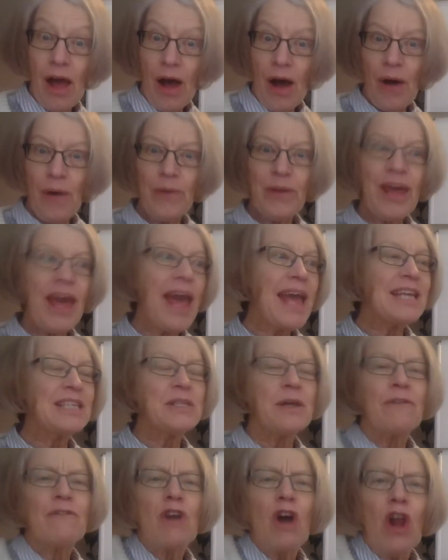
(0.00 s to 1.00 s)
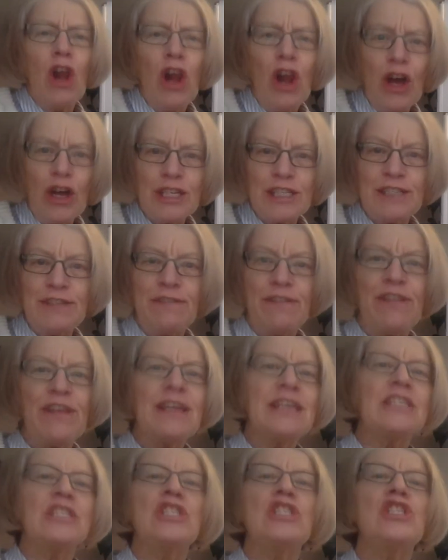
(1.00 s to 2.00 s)
Okay, so I've got lots of
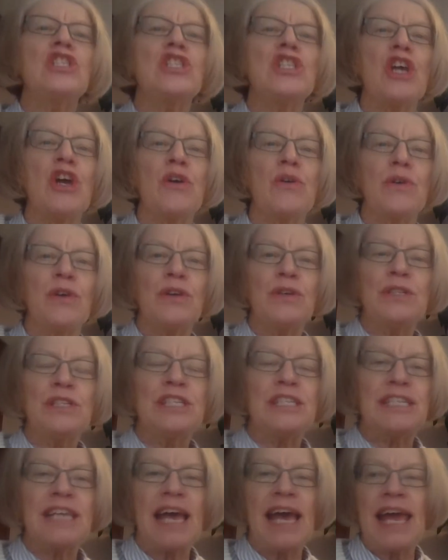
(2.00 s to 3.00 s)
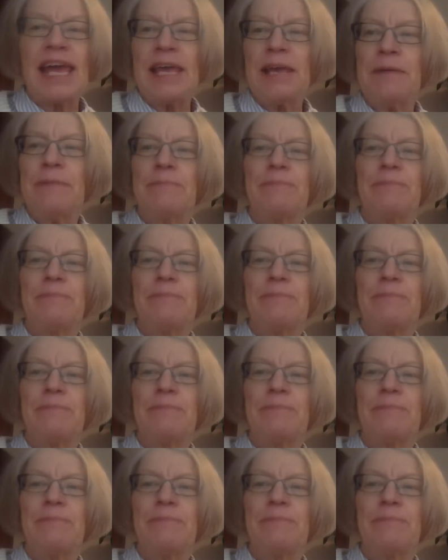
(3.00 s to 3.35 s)
things to show you today,